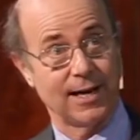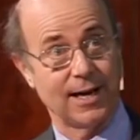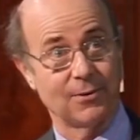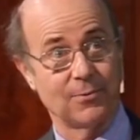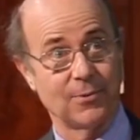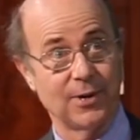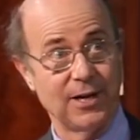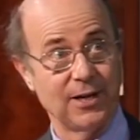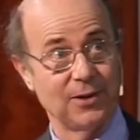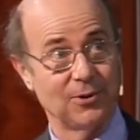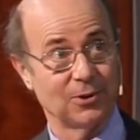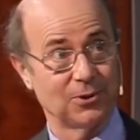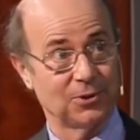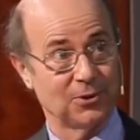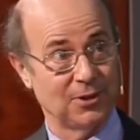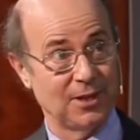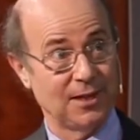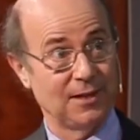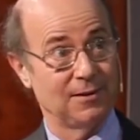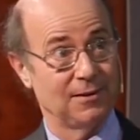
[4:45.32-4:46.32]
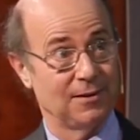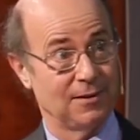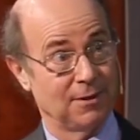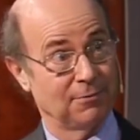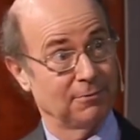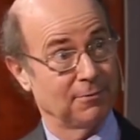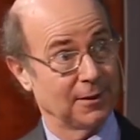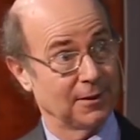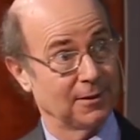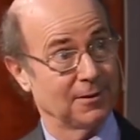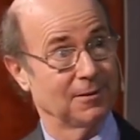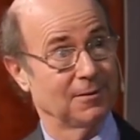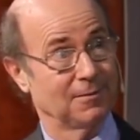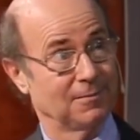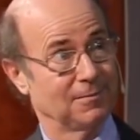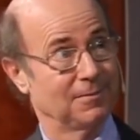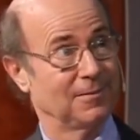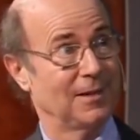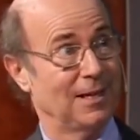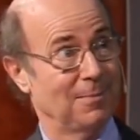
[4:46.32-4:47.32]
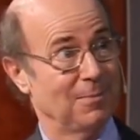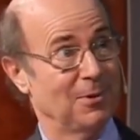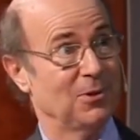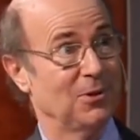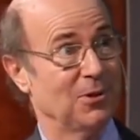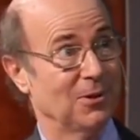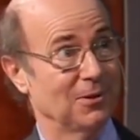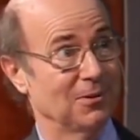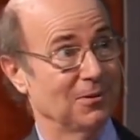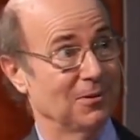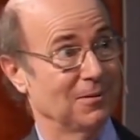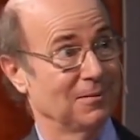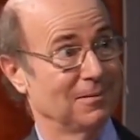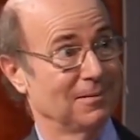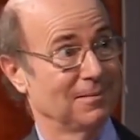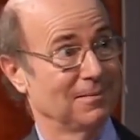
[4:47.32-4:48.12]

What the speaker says: that way, you'll see different images.